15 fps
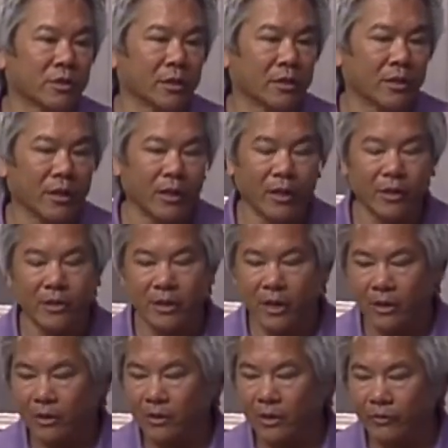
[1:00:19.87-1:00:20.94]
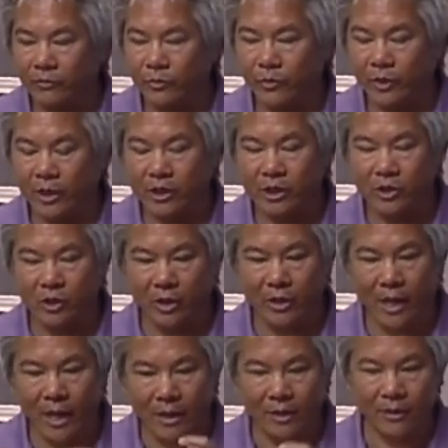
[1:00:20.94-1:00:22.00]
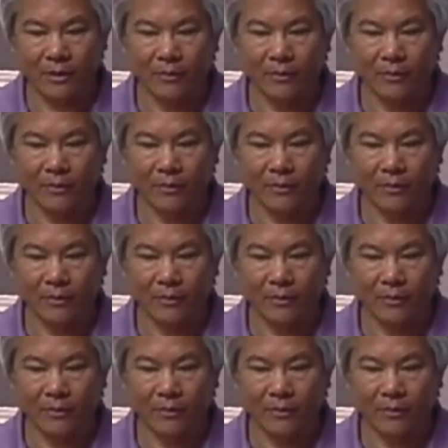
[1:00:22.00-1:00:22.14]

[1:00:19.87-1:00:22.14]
And, and I'd say our government relations on that